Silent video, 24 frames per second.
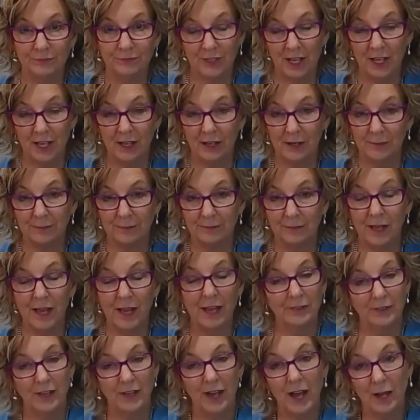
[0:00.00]
And
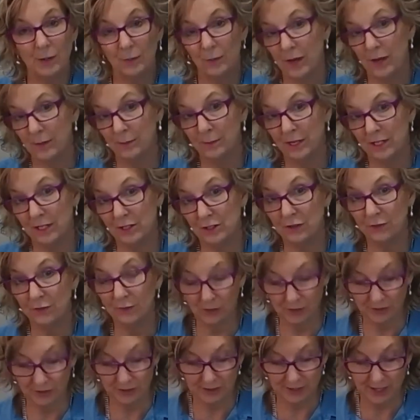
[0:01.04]
the hard way means you've
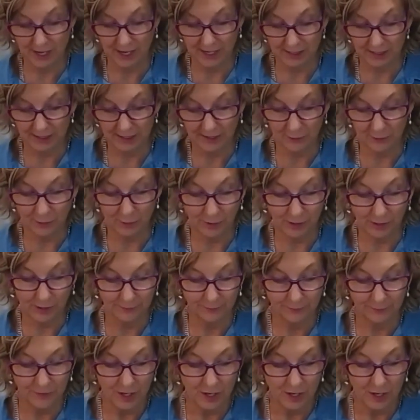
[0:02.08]
got staining everywhere.